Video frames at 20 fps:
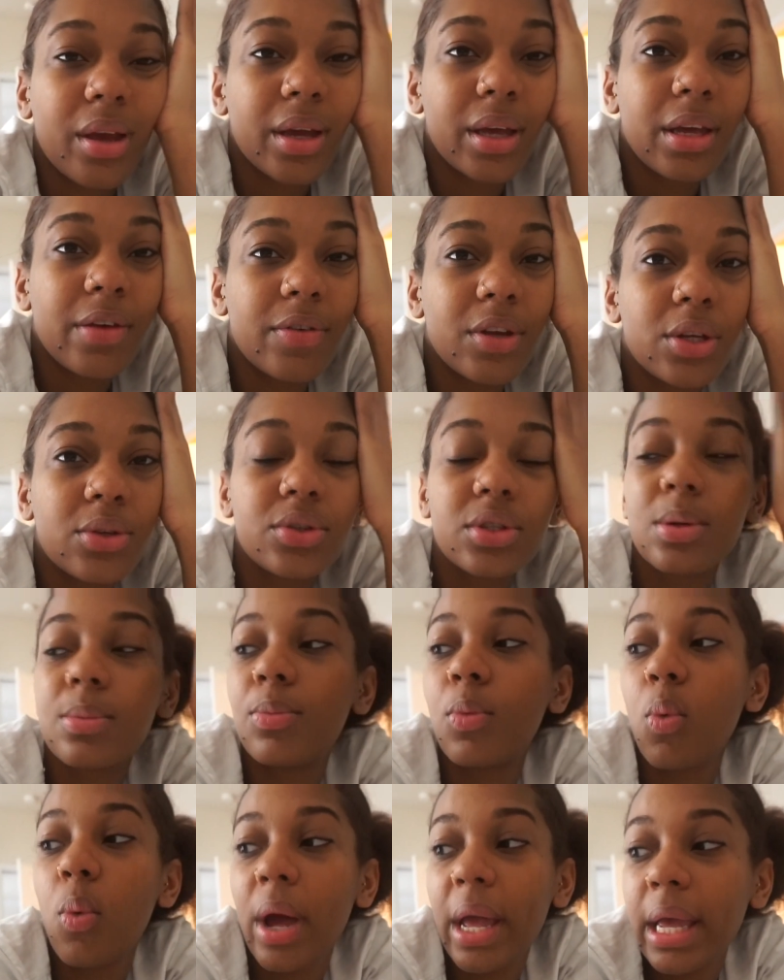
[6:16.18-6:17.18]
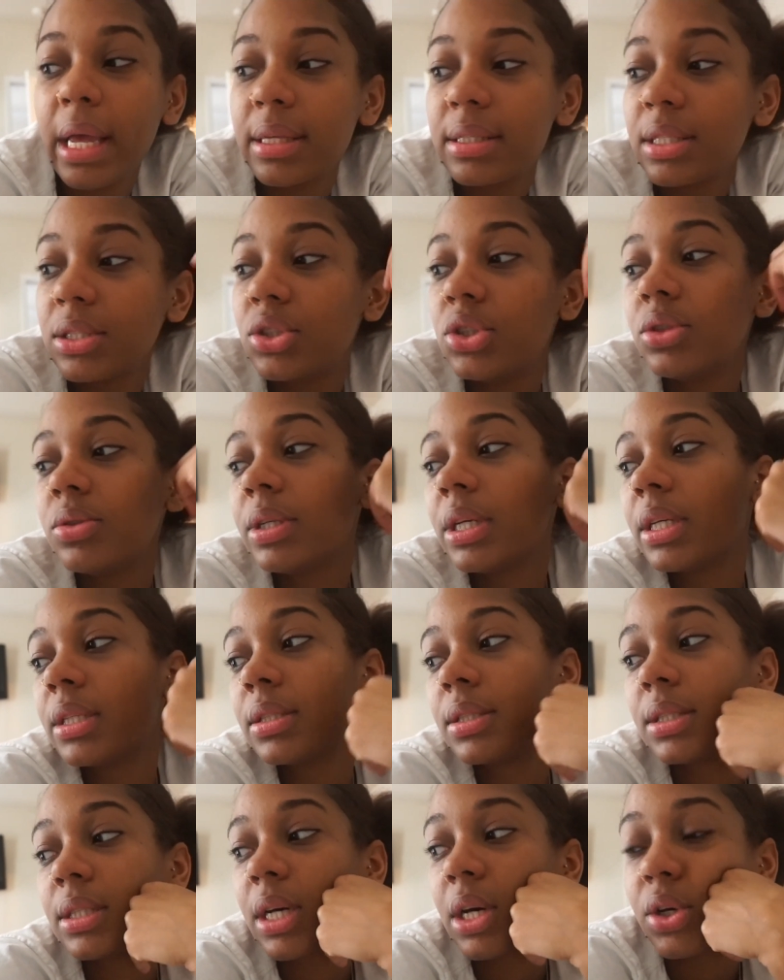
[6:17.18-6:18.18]
giving you some ways that you
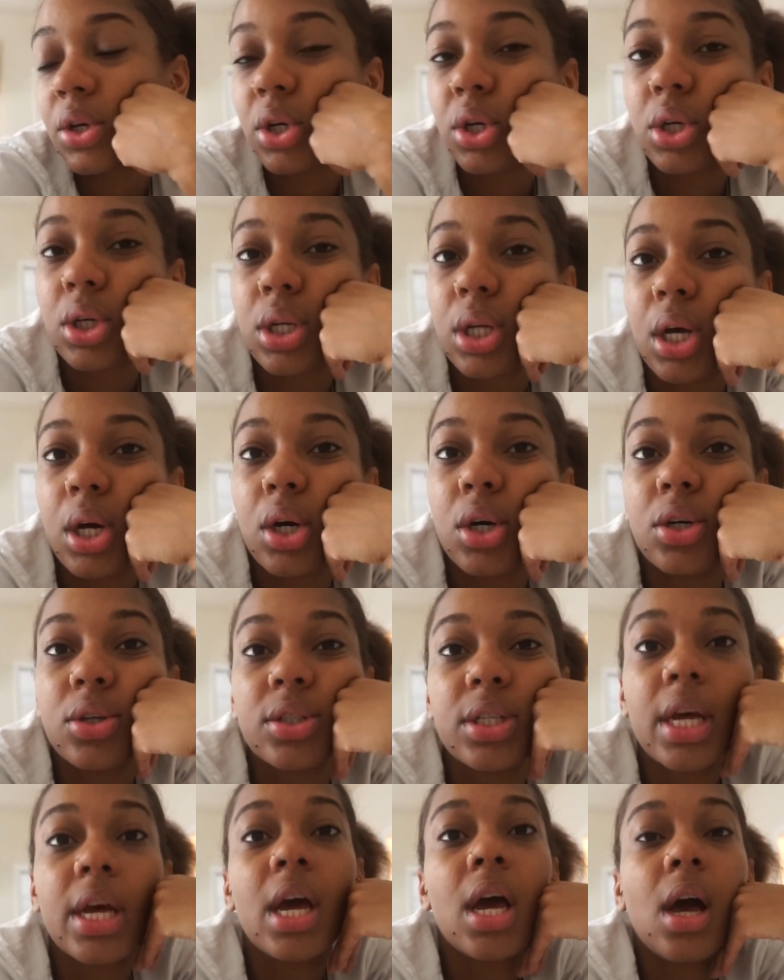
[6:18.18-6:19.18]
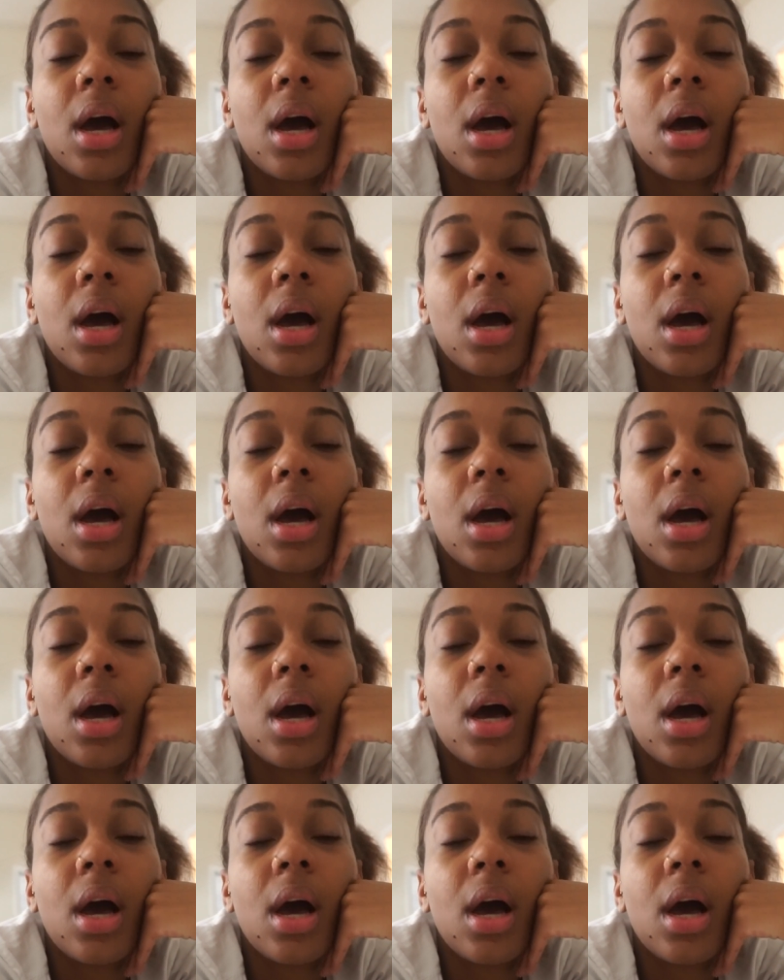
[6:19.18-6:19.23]
can sell your clothes.